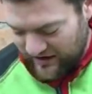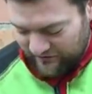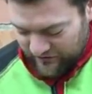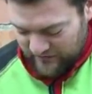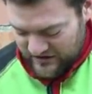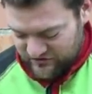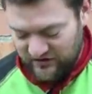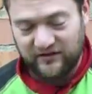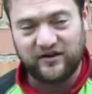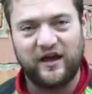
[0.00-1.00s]
have the
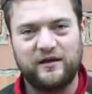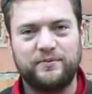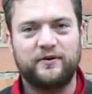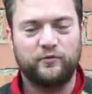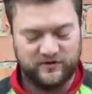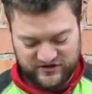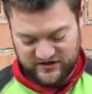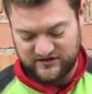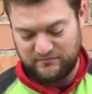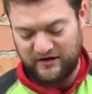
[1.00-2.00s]
measuring tape, which
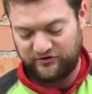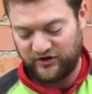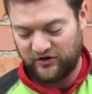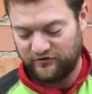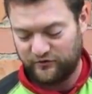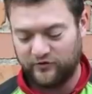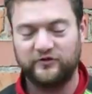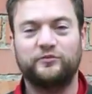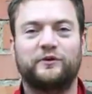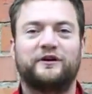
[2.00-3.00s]
is metric, of
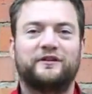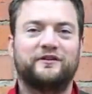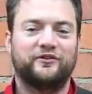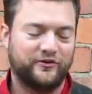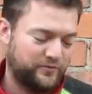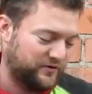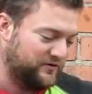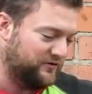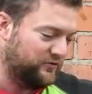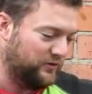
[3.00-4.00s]
course. We're in Europe,
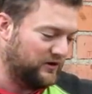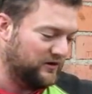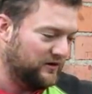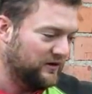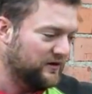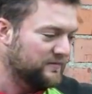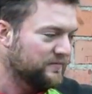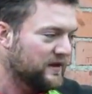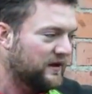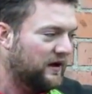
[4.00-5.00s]
in Sweden.
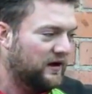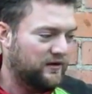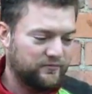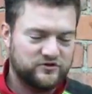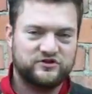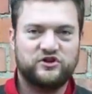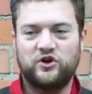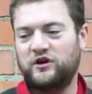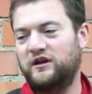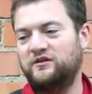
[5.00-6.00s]
You just
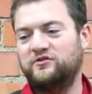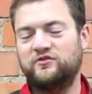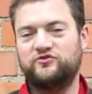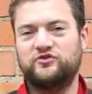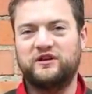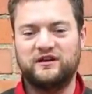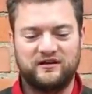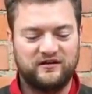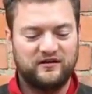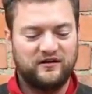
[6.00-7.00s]
hook it into the tree,
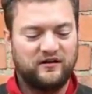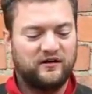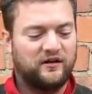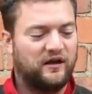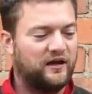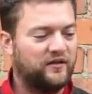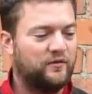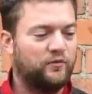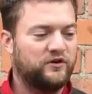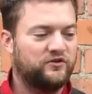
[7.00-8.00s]
and
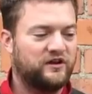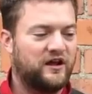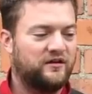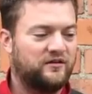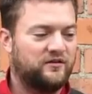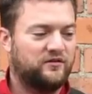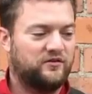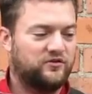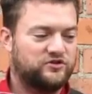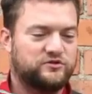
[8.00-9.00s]
then when you're done,
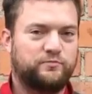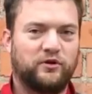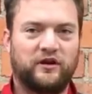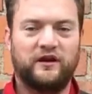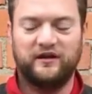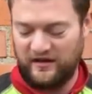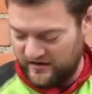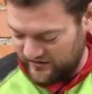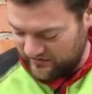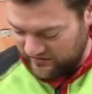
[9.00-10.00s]
you just pull on it, and
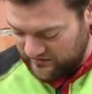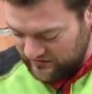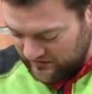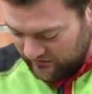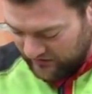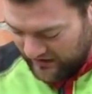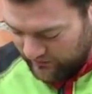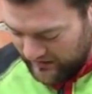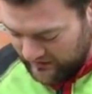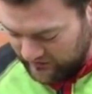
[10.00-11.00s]
it right
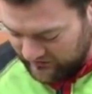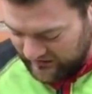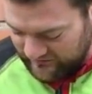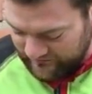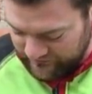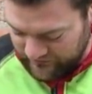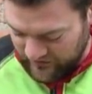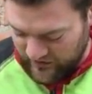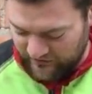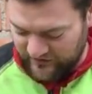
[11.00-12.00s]
away goes in.
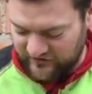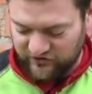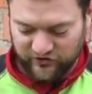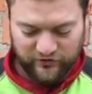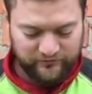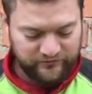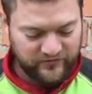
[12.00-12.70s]
You have these two